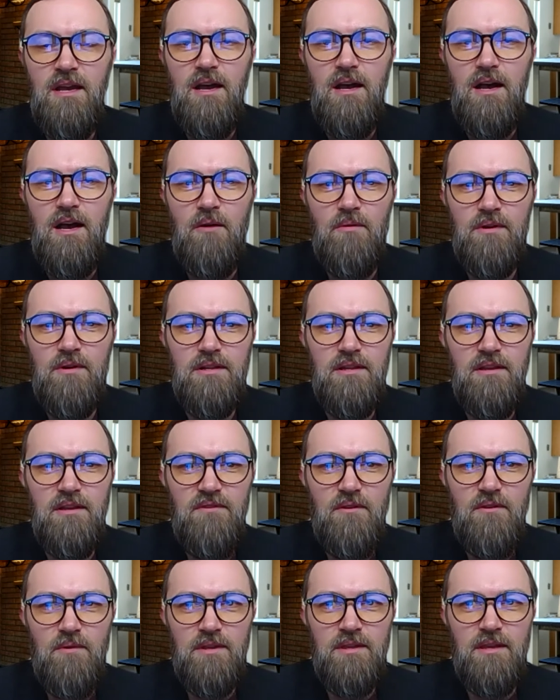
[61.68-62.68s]
I want to leave
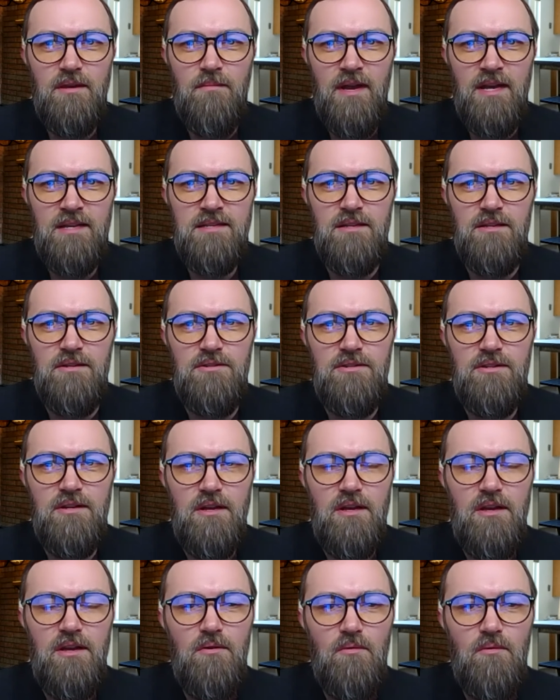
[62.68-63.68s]
you with a message.
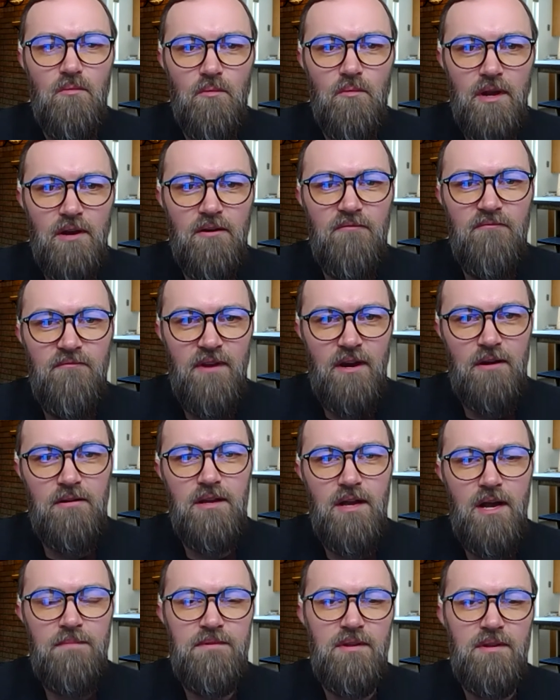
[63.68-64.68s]
We're very
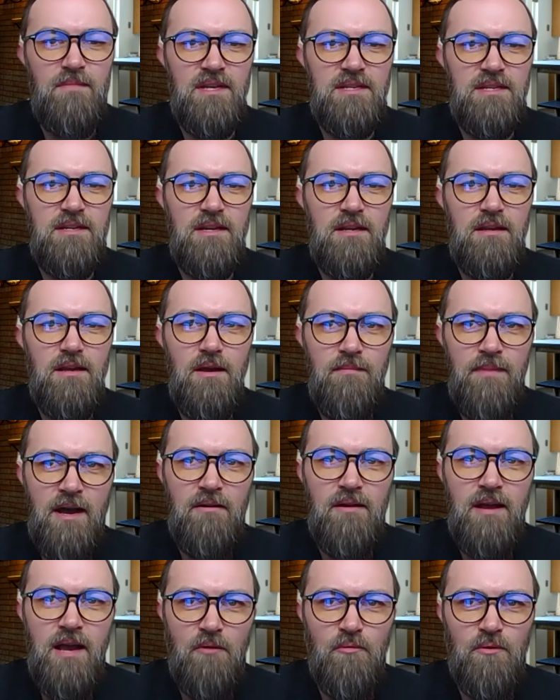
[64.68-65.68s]
optimistic
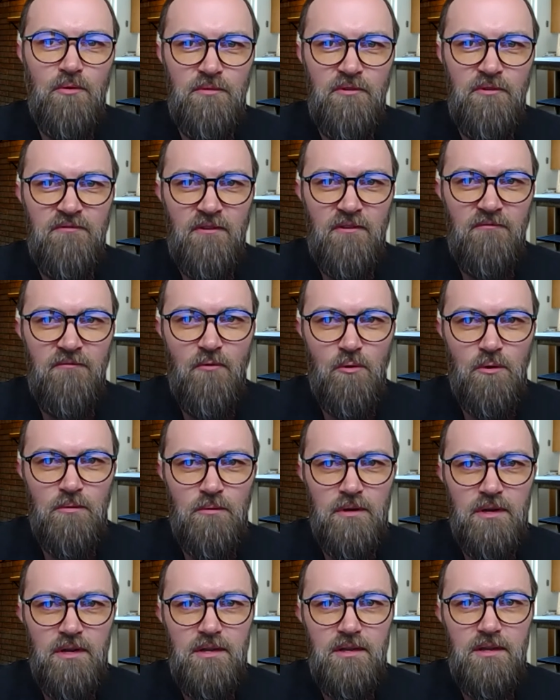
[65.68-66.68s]
about how we're moving forward.